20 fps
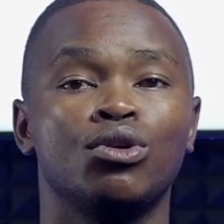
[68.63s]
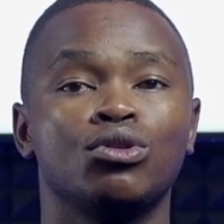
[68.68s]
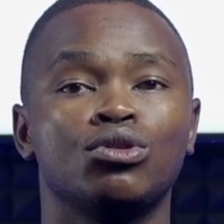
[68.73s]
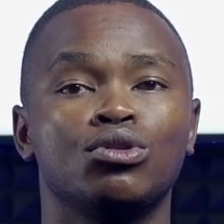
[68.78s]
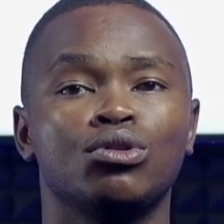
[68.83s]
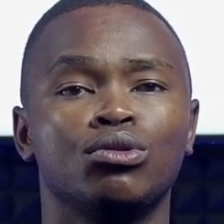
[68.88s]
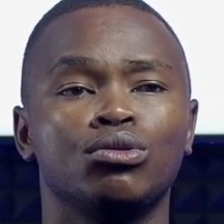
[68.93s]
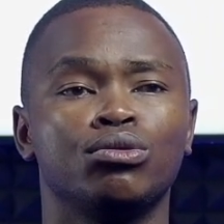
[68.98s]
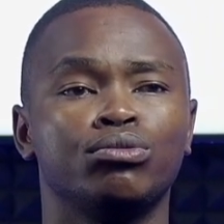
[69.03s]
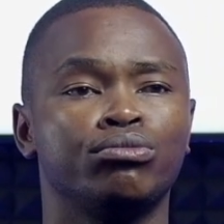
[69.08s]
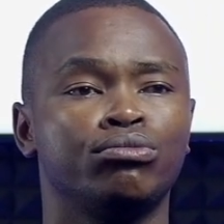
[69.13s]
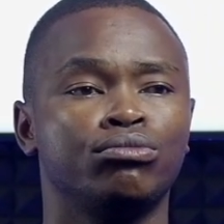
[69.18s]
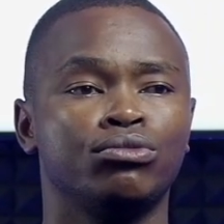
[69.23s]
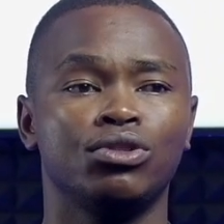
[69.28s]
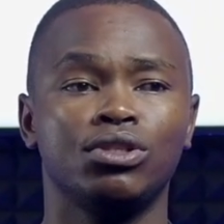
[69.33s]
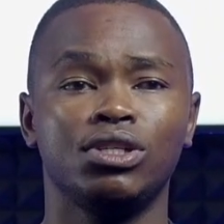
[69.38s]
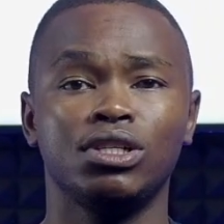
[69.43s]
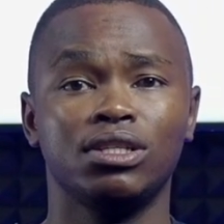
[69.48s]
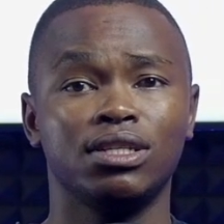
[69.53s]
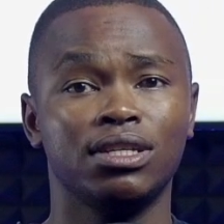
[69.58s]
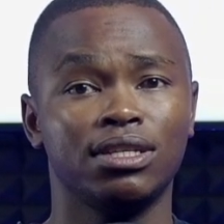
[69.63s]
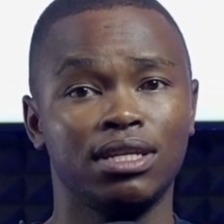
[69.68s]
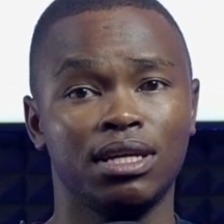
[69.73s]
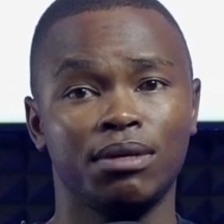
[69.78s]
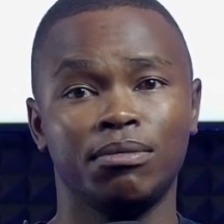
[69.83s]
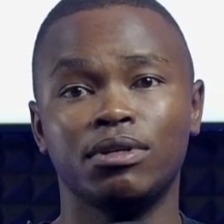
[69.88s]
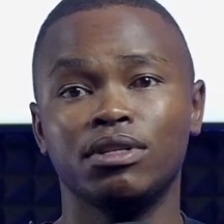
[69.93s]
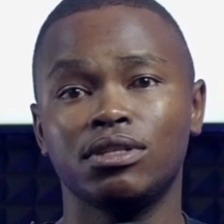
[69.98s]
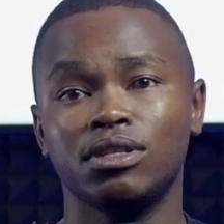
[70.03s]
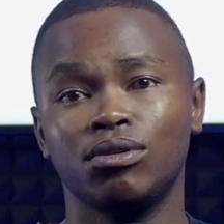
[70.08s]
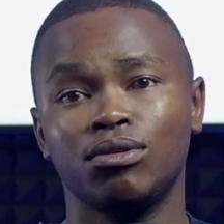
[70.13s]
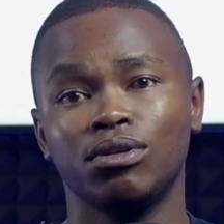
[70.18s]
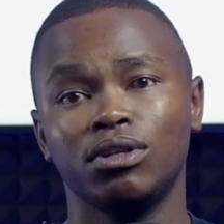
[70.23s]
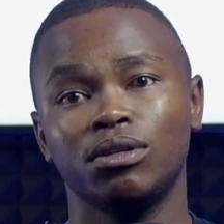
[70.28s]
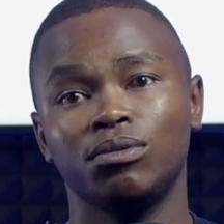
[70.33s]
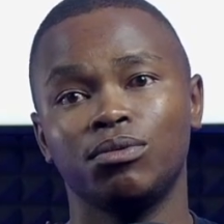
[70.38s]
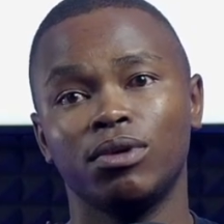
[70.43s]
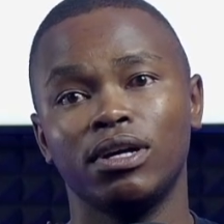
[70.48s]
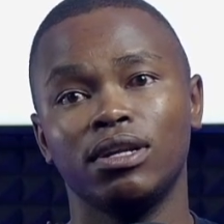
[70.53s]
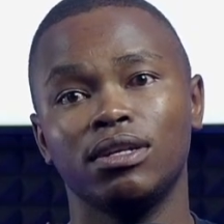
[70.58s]
So which is the same as
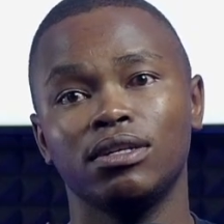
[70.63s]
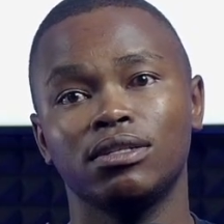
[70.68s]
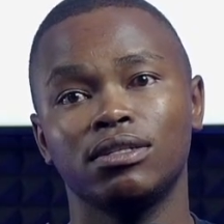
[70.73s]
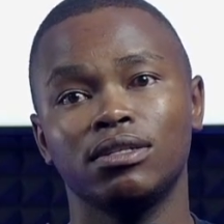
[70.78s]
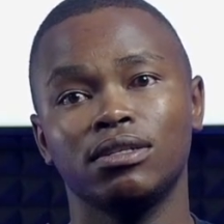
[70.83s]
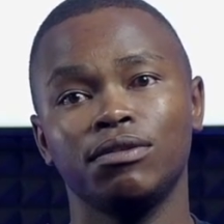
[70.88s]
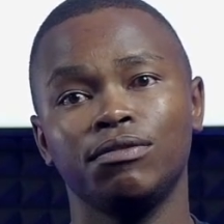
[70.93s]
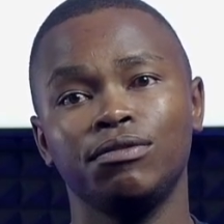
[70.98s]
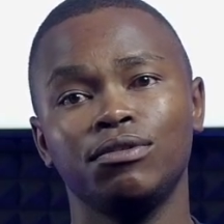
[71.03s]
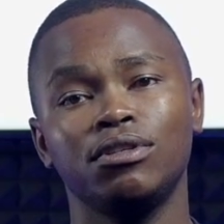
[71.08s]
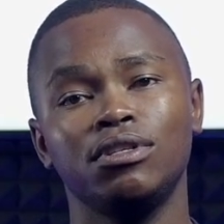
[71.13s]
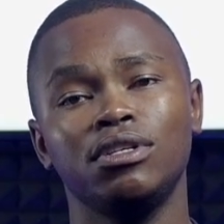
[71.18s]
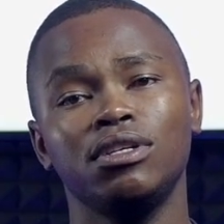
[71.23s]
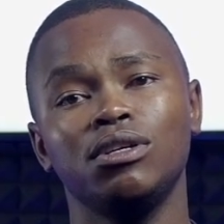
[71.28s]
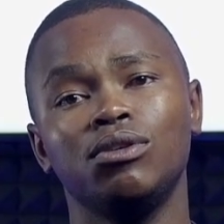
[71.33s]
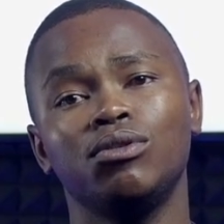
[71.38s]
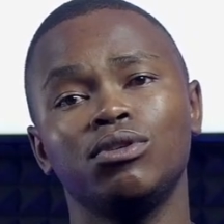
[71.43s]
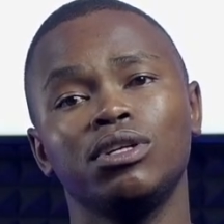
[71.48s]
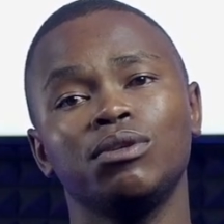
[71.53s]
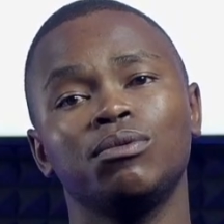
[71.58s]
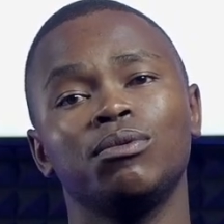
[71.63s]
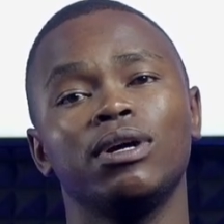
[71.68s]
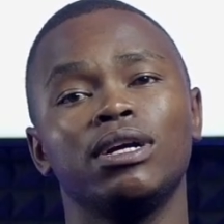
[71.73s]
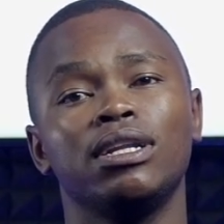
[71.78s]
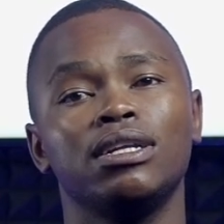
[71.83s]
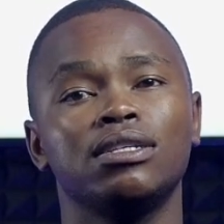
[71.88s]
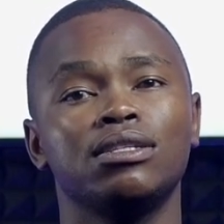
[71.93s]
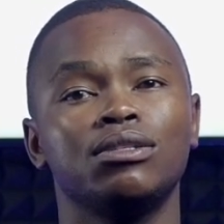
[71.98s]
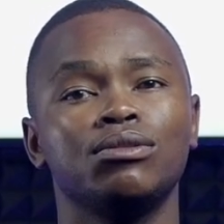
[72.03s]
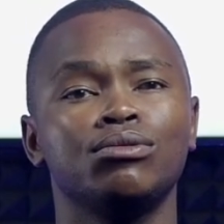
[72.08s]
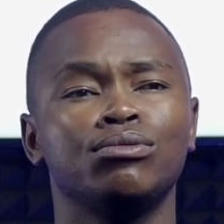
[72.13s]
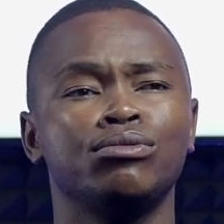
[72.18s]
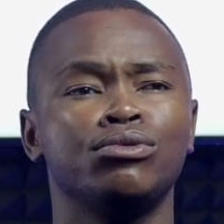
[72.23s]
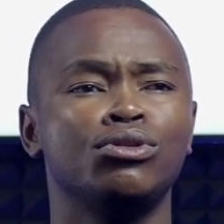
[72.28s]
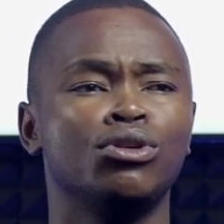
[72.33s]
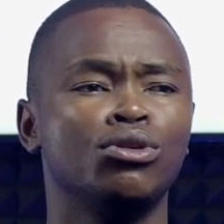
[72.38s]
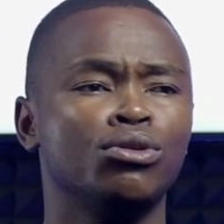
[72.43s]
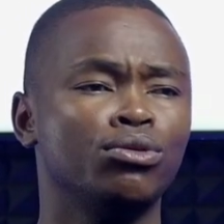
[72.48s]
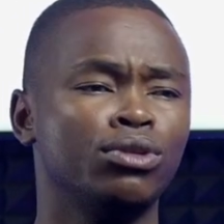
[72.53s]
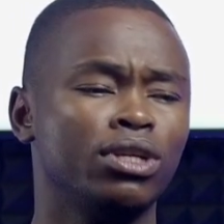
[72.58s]
Econet Wireless. If you see Econet Wireless, you
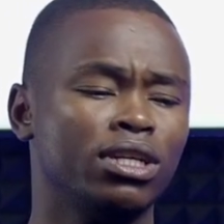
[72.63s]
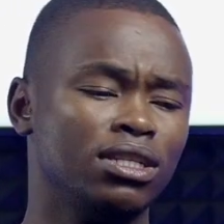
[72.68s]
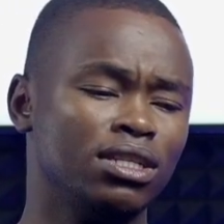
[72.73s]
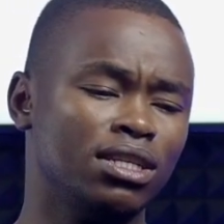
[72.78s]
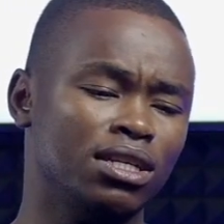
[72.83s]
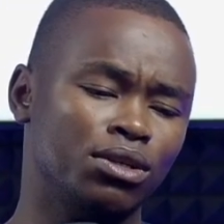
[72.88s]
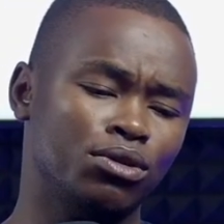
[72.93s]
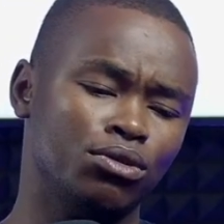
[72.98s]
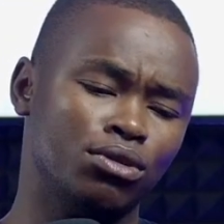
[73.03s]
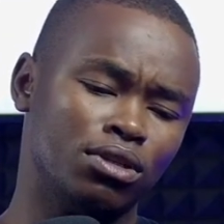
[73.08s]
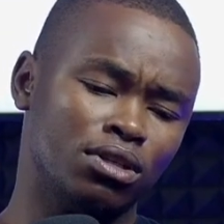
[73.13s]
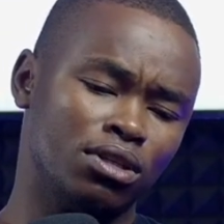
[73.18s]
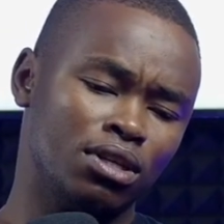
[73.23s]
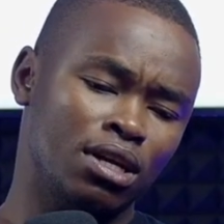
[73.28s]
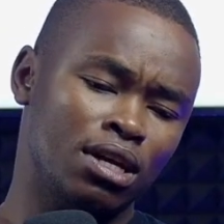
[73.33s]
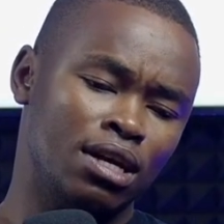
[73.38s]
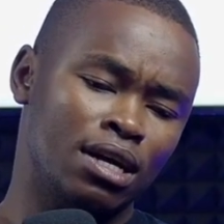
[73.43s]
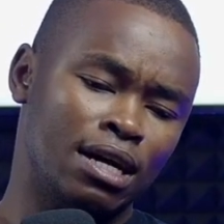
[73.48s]
know that they use